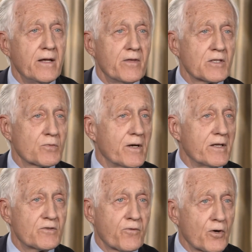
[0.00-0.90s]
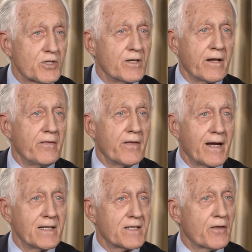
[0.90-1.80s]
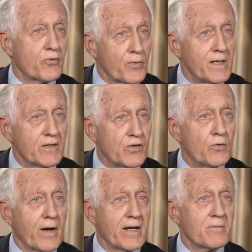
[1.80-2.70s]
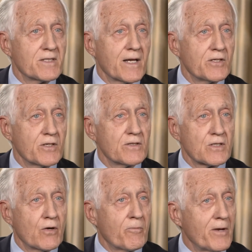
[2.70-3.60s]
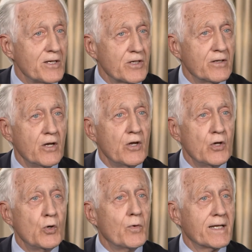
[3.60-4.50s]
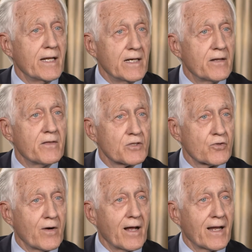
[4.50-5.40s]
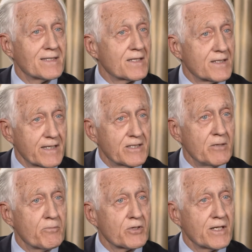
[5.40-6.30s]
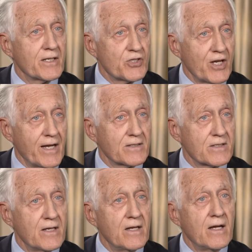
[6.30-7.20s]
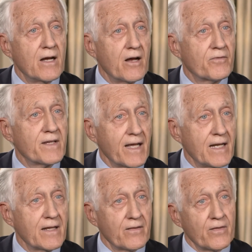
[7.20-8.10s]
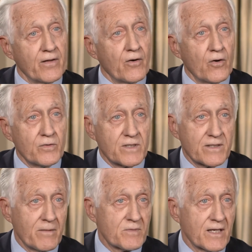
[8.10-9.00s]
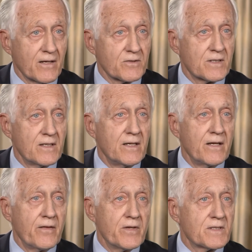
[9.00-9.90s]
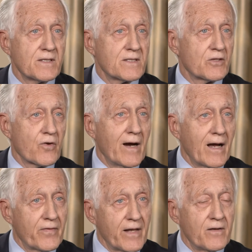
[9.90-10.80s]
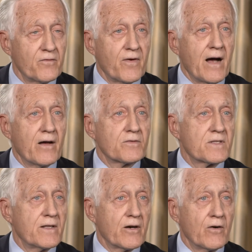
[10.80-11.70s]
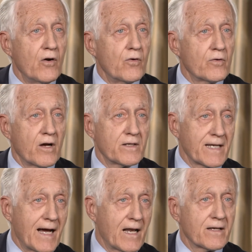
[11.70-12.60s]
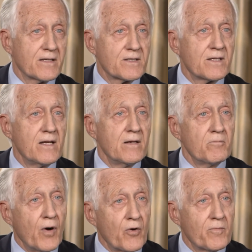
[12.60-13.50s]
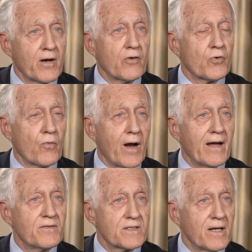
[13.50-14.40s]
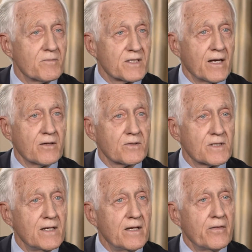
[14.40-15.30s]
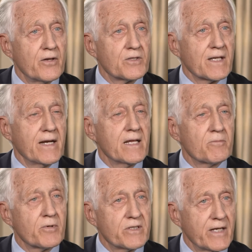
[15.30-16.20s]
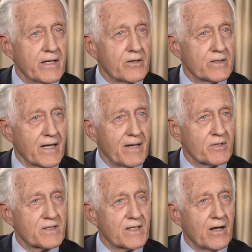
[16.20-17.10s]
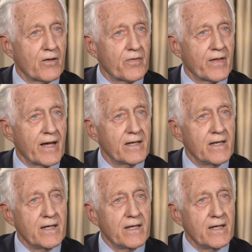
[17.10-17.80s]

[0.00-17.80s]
This one is fortunate in that it's a 3-to-2 randomization, so a patient who would get into this trial has a 60% chance of getting their own stem cells. This is a trial that involves their own autologous bone marrow-derived stem cells. They're studying a particular type of cell that